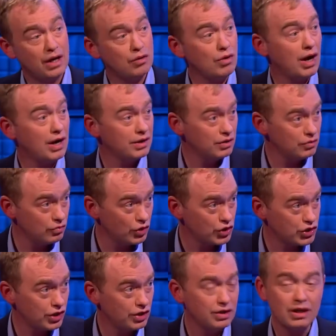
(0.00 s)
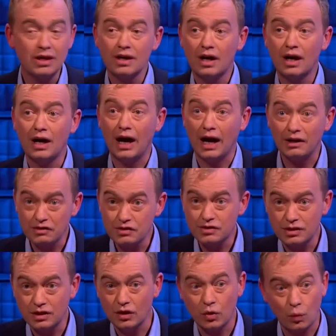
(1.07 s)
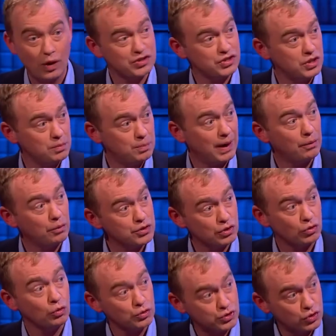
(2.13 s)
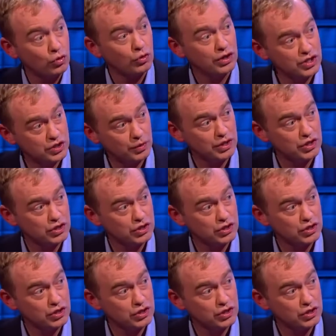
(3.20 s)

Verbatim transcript: Iran, Russia, uh, and, you know, the Western powers are all talking to